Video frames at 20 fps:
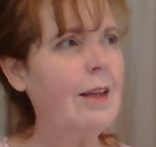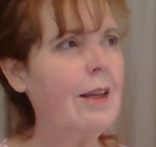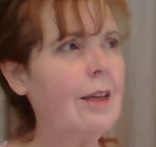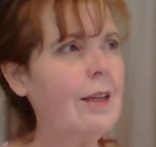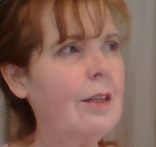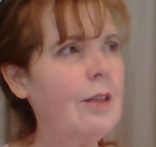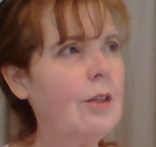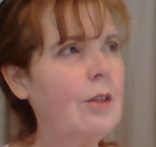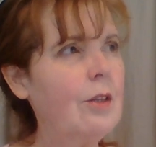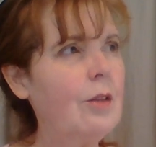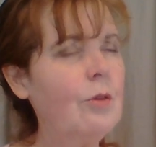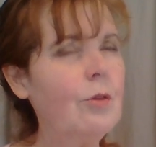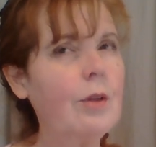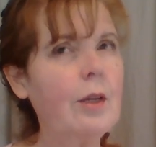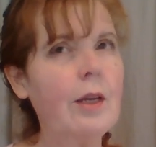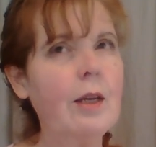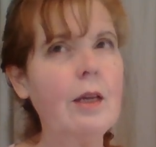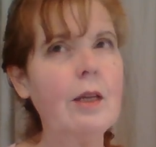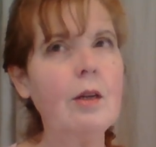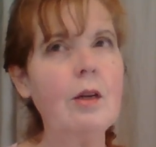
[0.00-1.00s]
and you
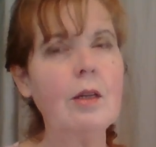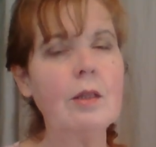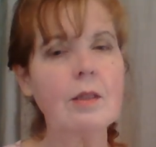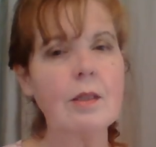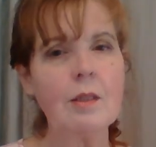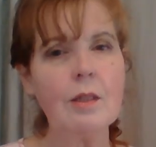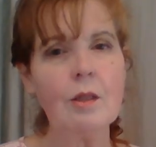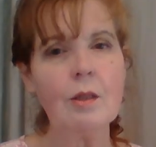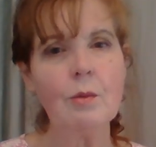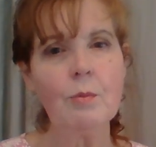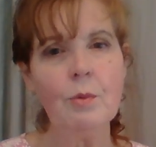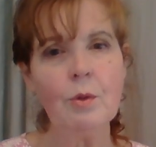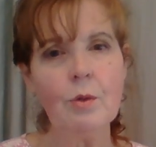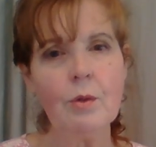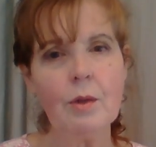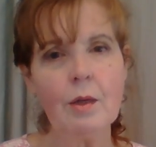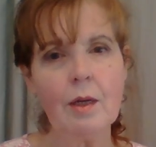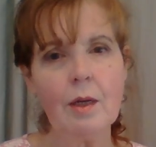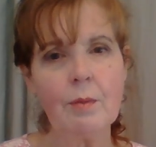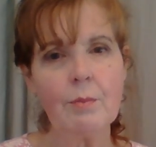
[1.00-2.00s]
cannot see the
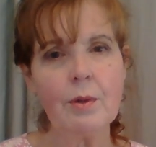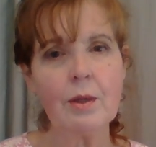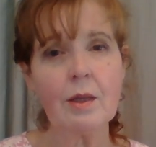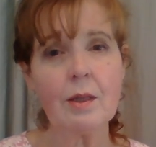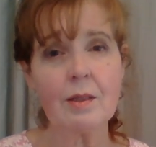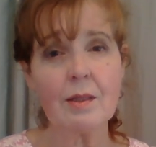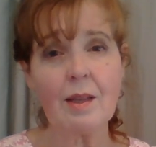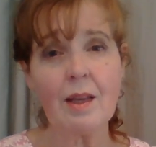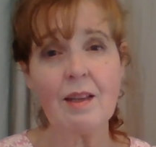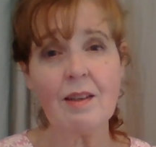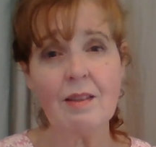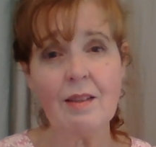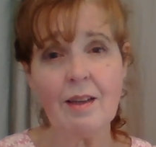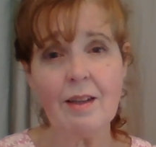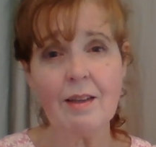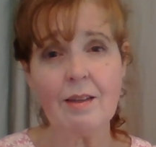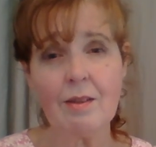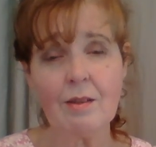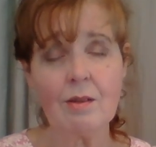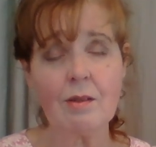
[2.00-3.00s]
moonlight because that
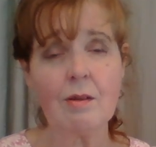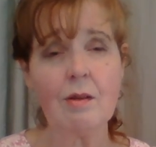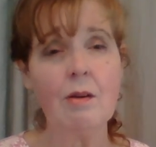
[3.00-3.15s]
light is